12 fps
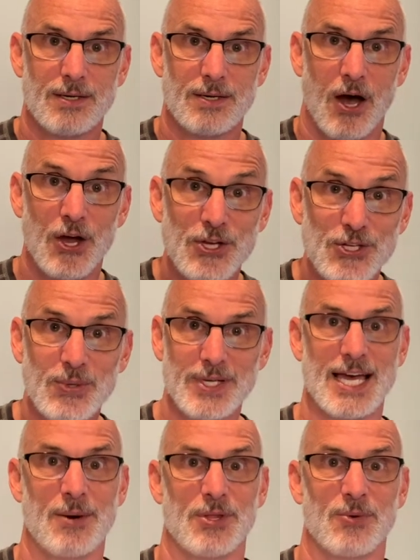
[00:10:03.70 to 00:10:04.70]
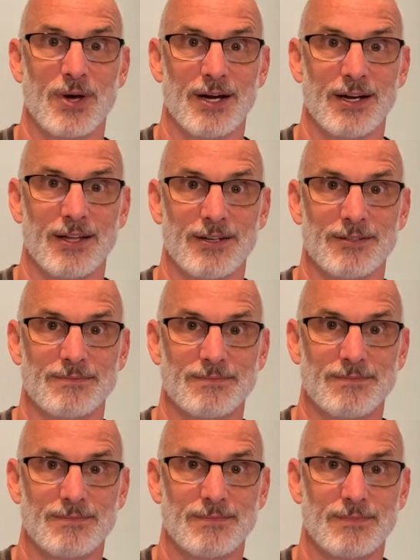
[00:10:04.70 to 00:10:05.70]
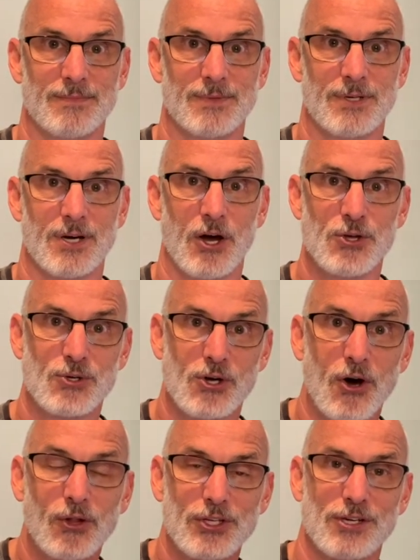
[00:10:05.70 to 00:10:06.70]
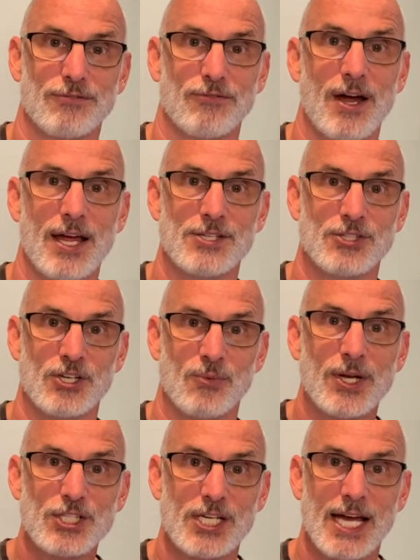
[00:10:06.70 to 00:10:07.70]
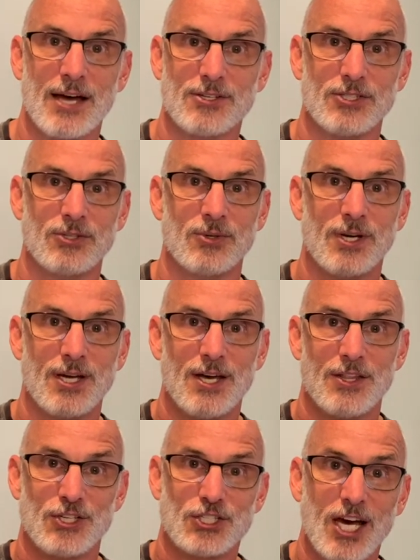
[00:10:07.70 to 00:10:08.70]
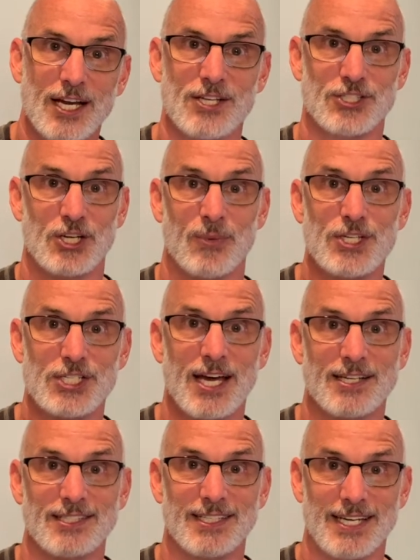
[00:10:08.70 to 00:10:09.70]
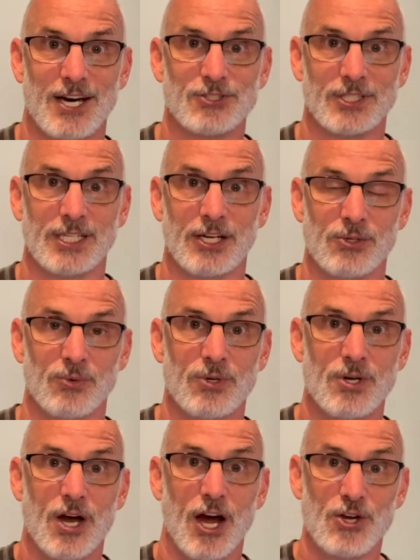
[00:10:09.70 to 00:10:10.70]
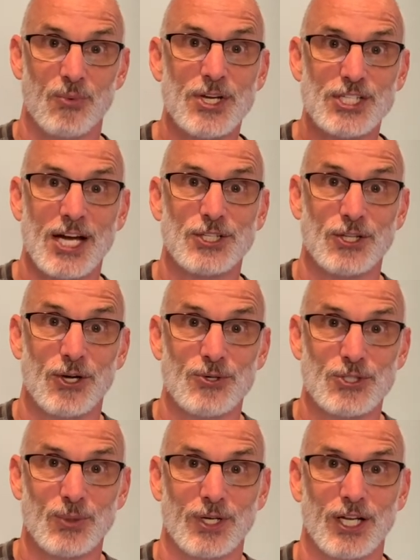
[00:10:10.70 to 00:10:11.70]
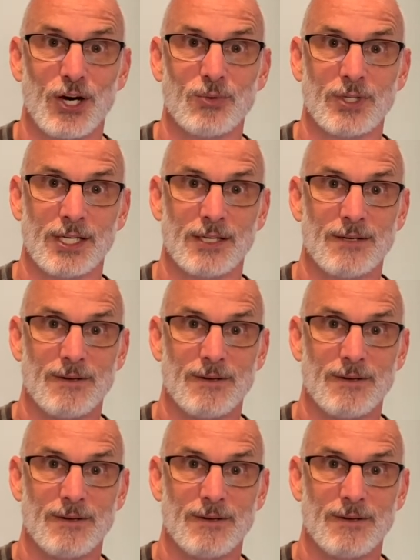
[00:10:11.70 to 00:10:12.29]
Are you doing that with one another? Are you calling your friends? Are you reaching out to the shut-ins? Are you reaching out to the elderly? Are you reaching out to those who are lonely?